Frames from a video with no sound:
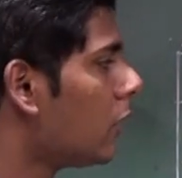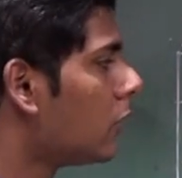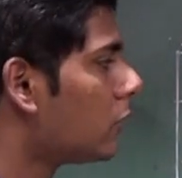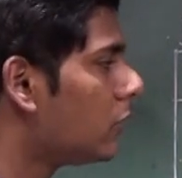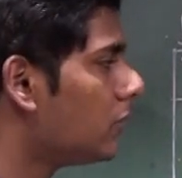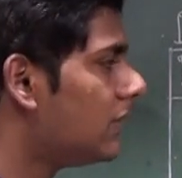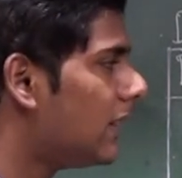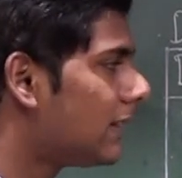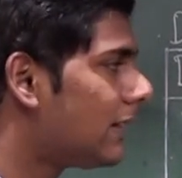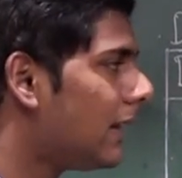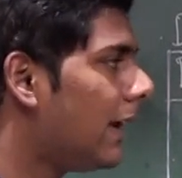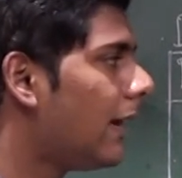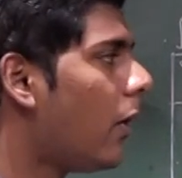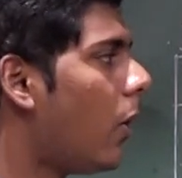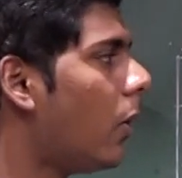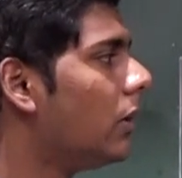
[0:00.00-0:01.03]
So just
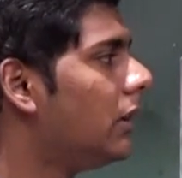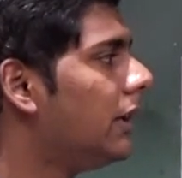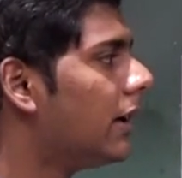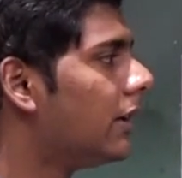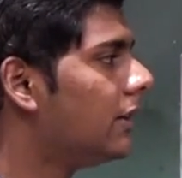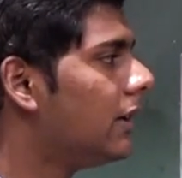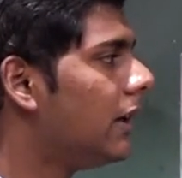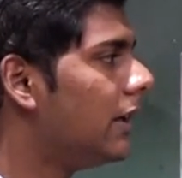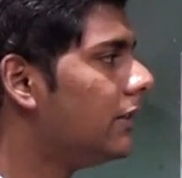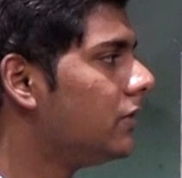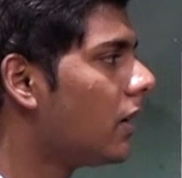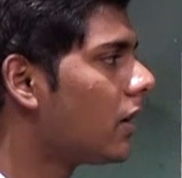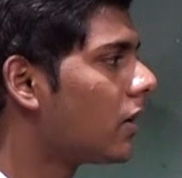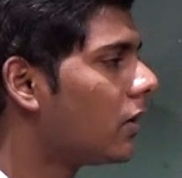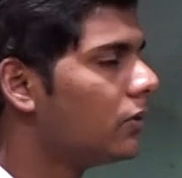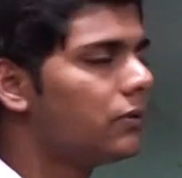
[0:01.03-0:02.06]
like all the other ledger
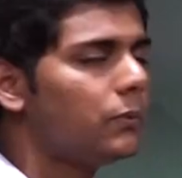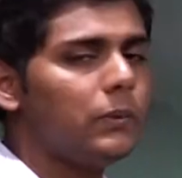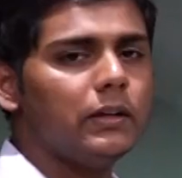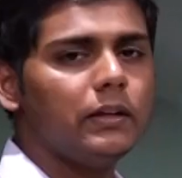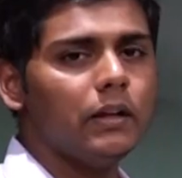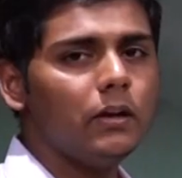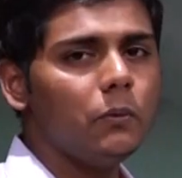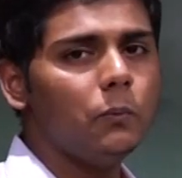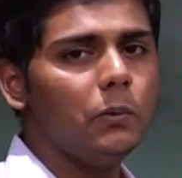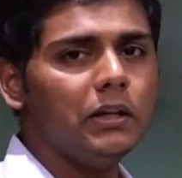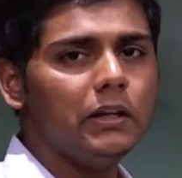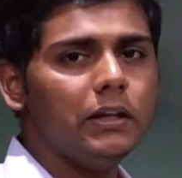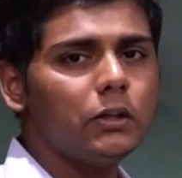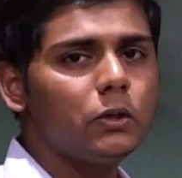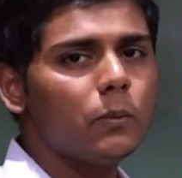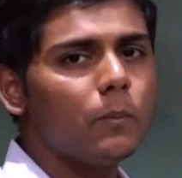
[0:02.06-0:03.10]
accounts we did, we
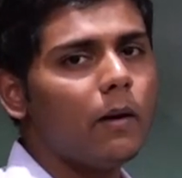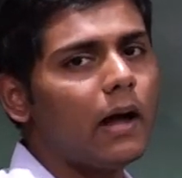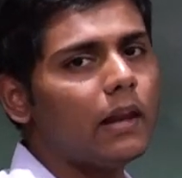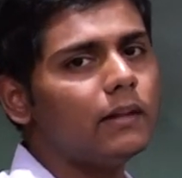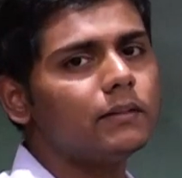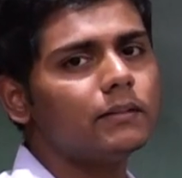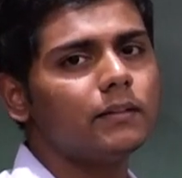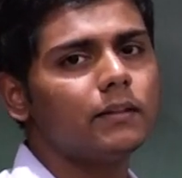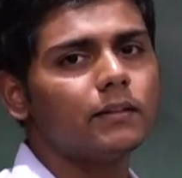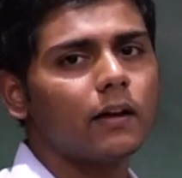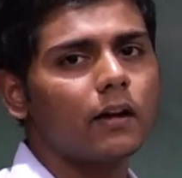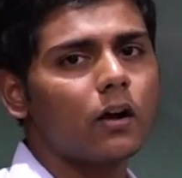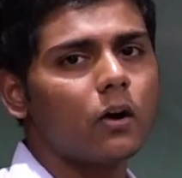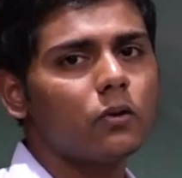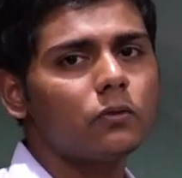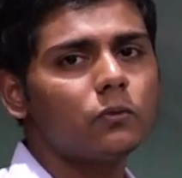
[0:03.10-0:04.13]
need to balance this
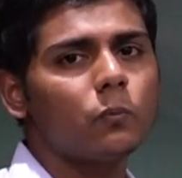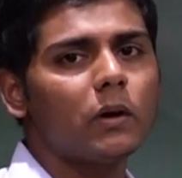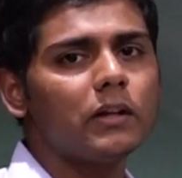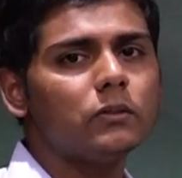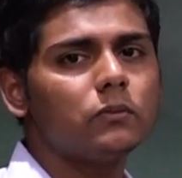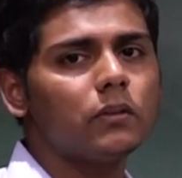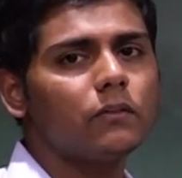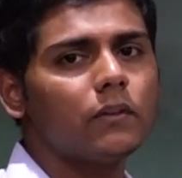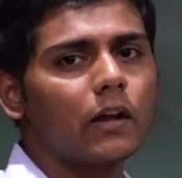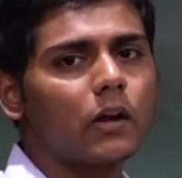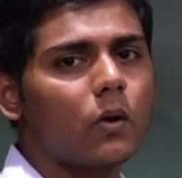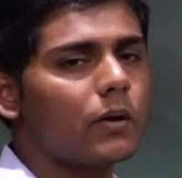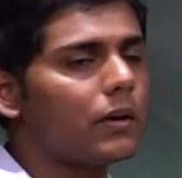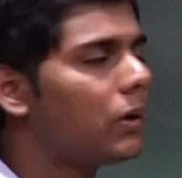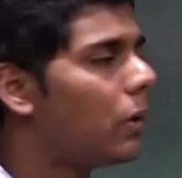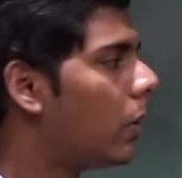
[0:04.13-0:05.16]
account once we've
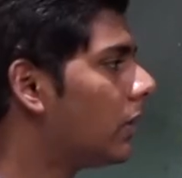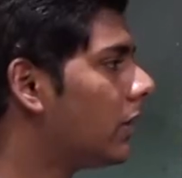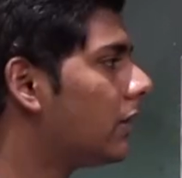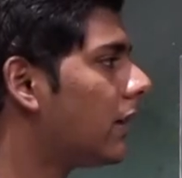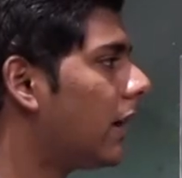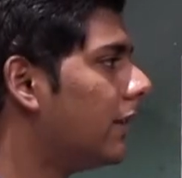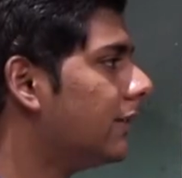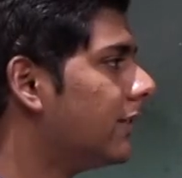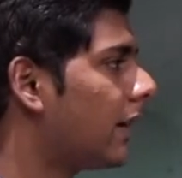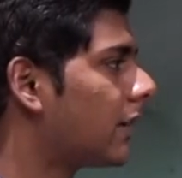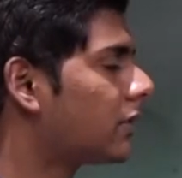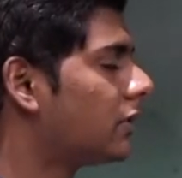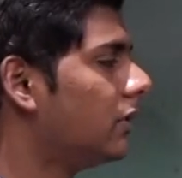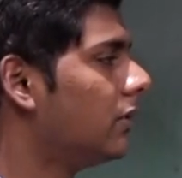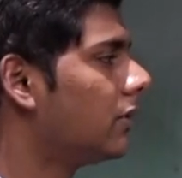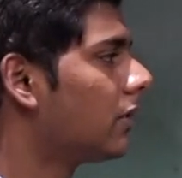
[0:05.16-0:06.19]
recorded all the
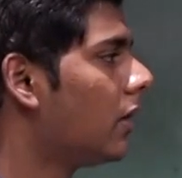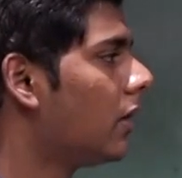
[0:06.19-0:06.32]
transactions.